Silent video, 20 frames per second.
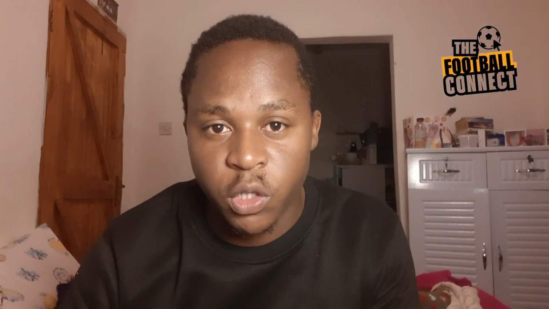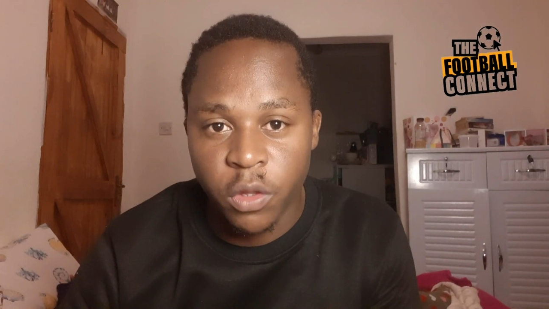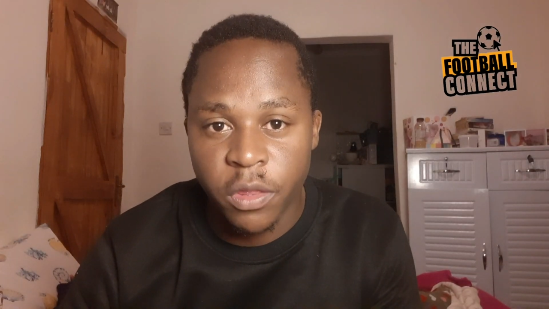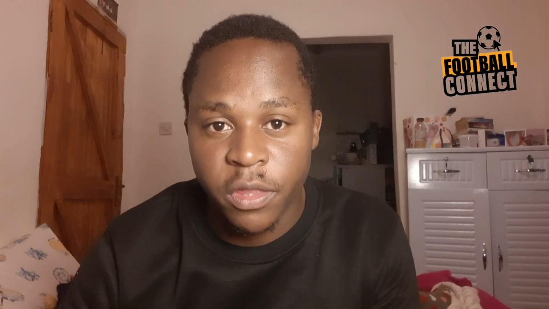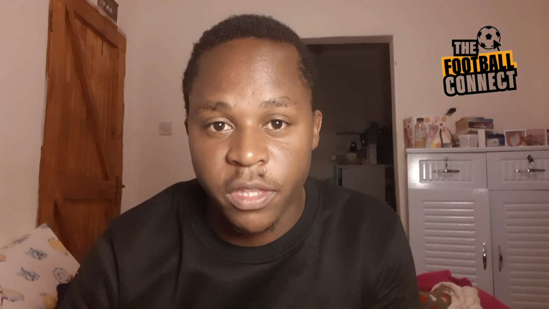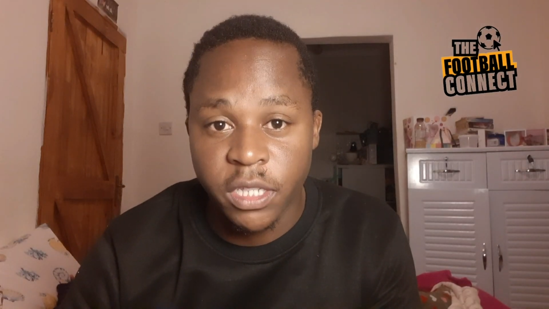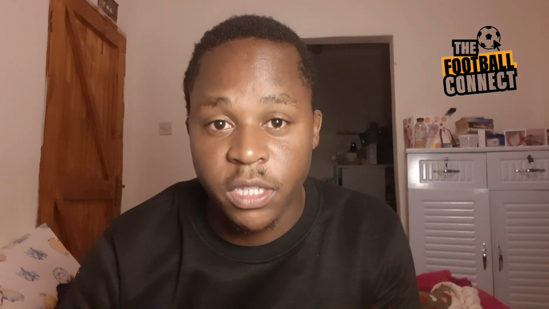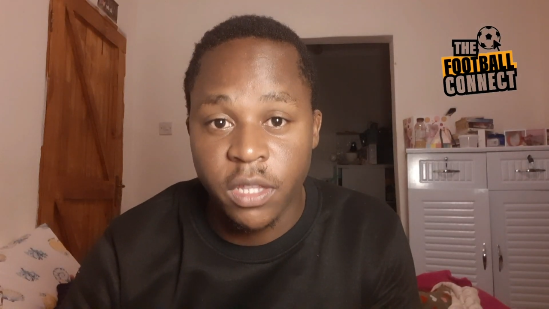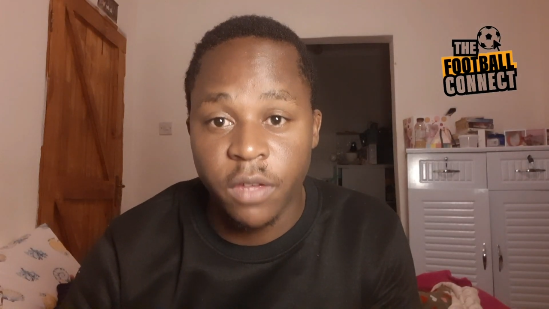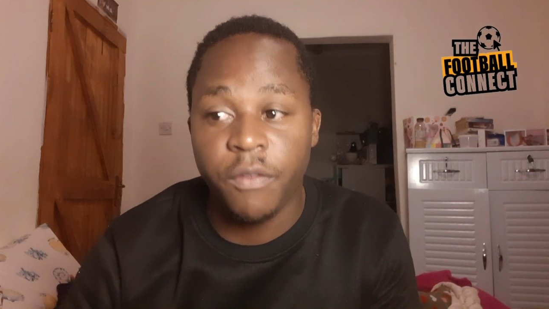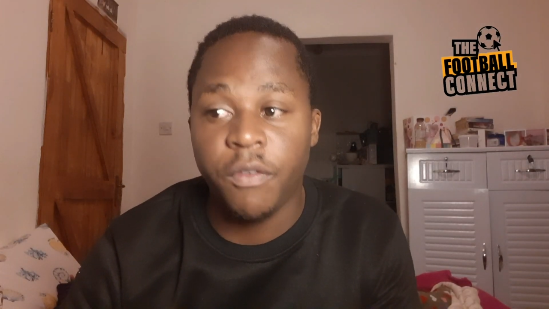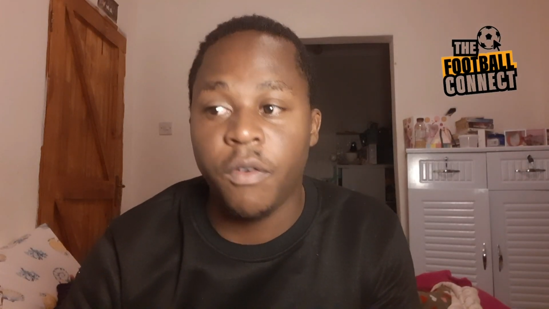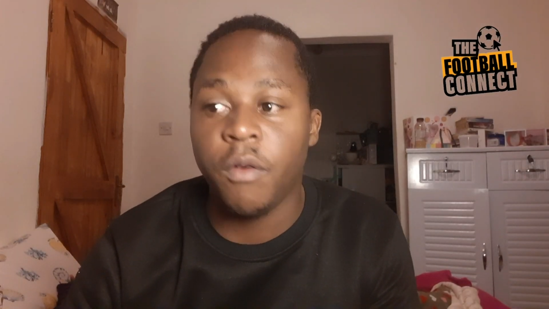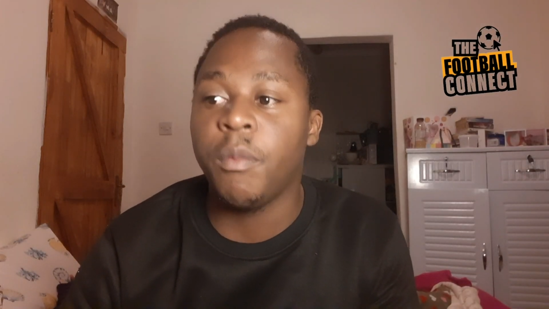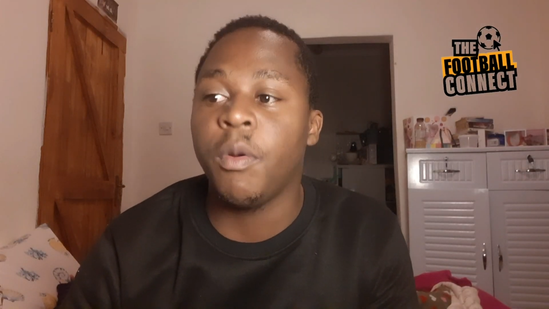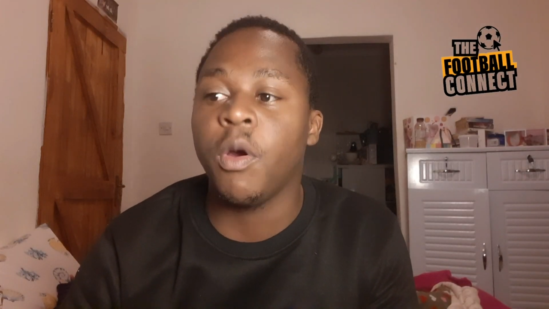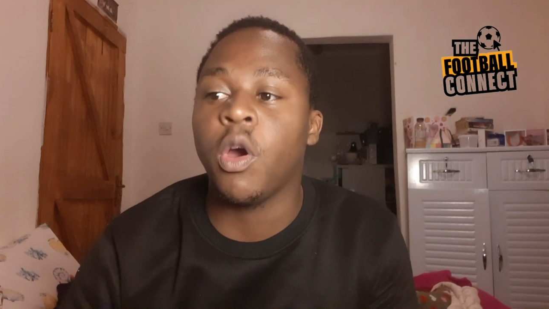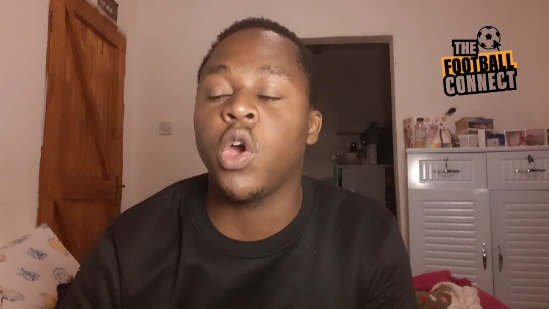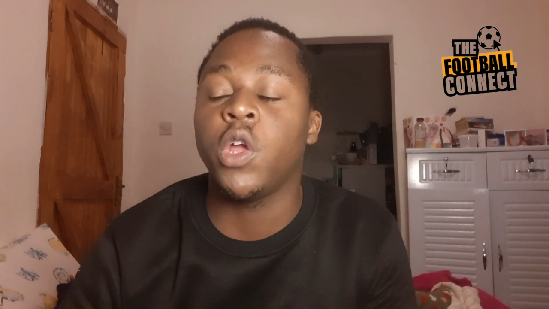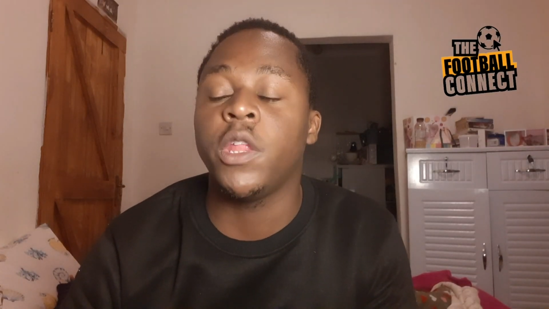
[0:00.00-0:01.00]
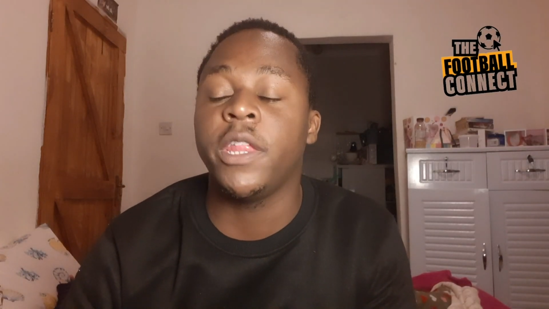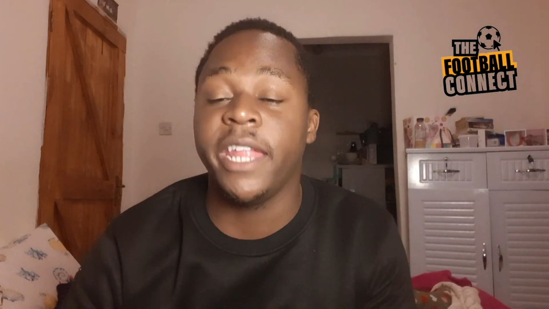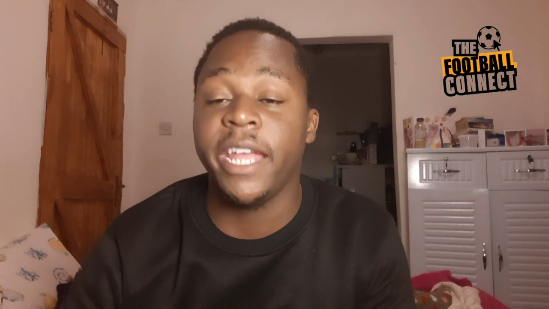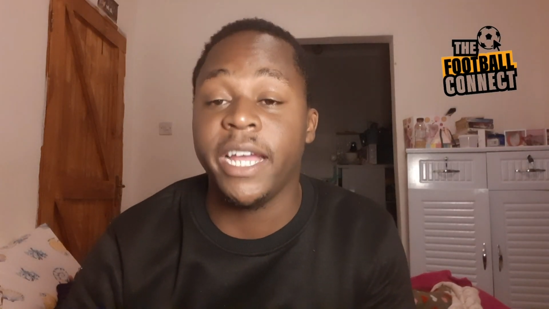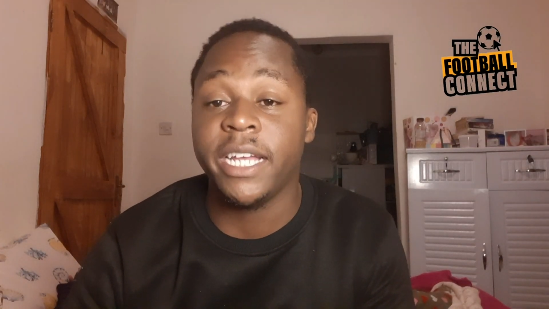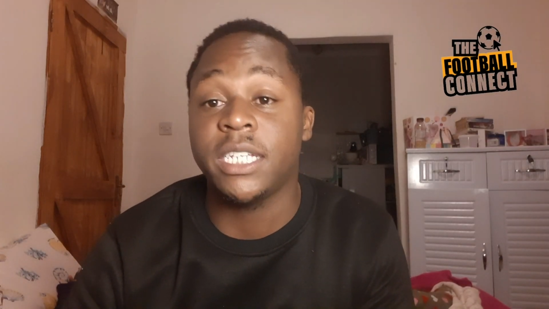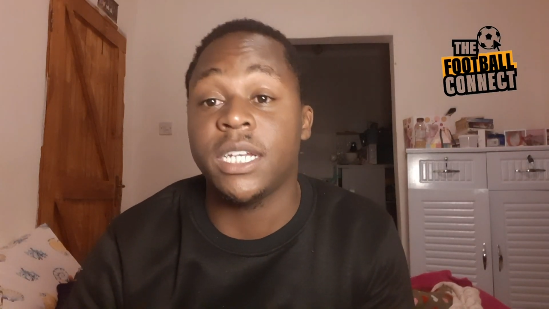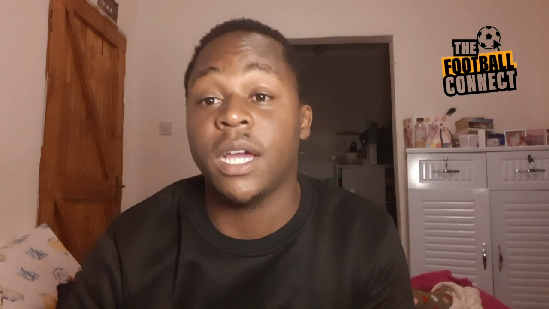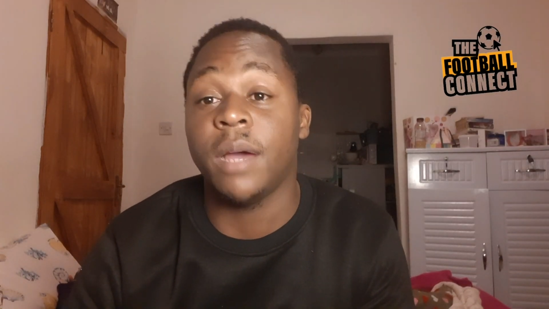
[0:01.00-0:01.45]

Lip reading: This is the Football Connect.